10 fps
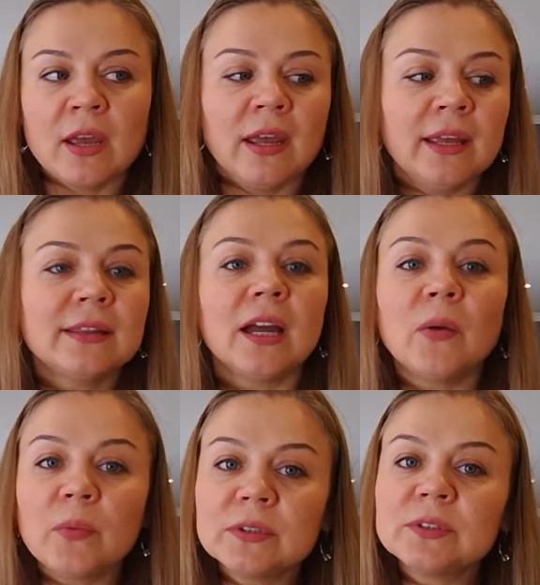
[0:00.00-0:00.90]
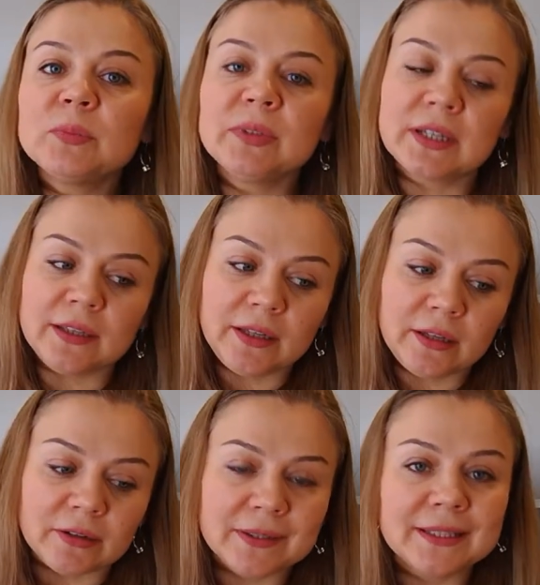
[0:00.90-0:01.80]
And I want to be
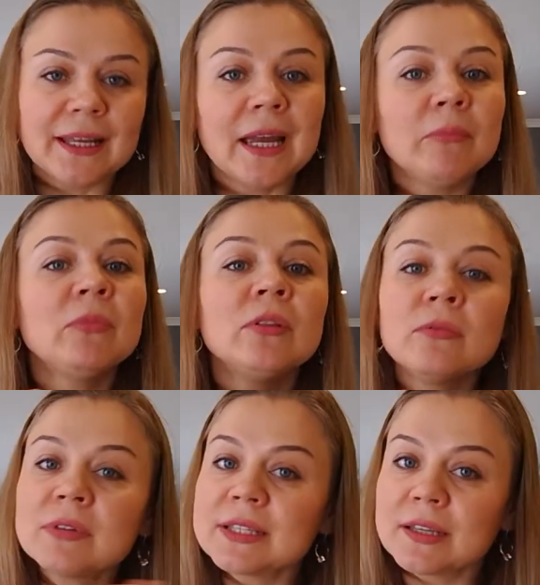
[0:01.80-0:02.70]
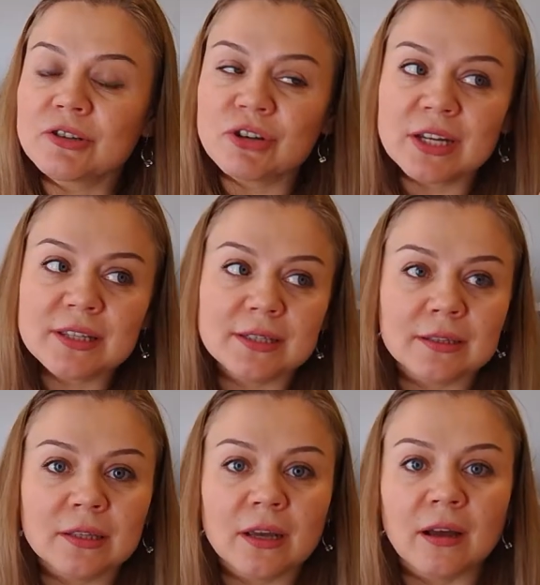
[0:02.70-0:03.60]
clear that I'm not
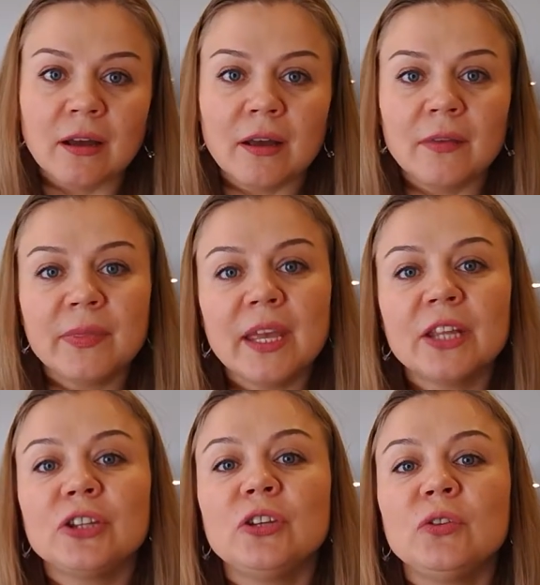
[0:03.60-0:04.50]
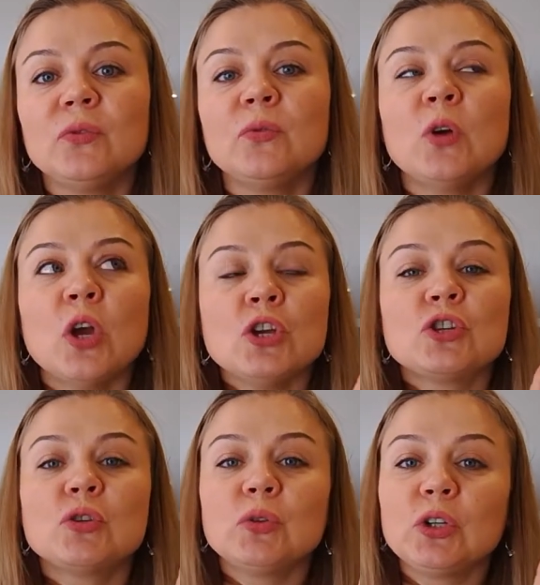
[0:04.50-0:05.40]
suggesting uh, that you
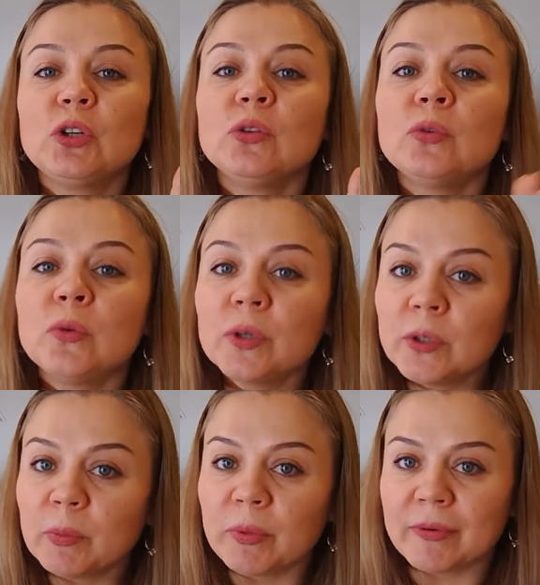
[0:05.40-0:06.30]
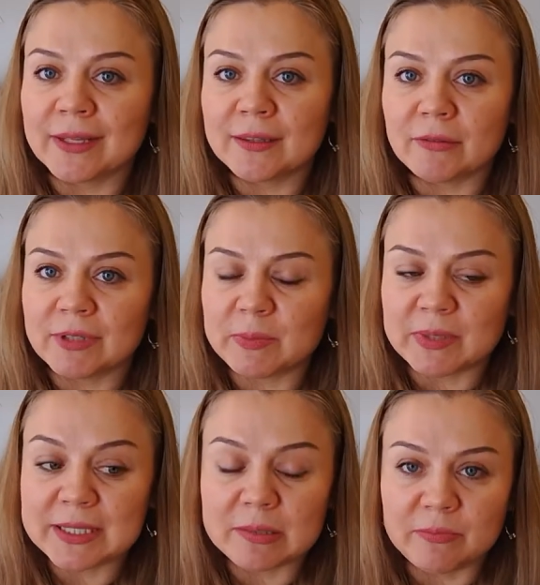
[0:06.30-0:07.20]
should ignore your parental
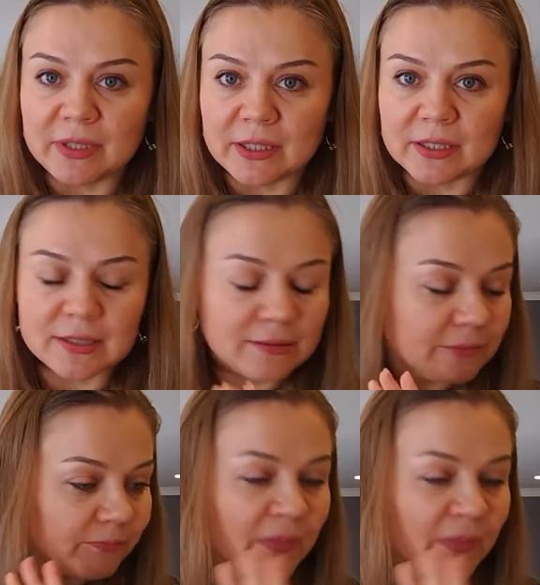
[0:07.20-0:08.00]
responsibilities.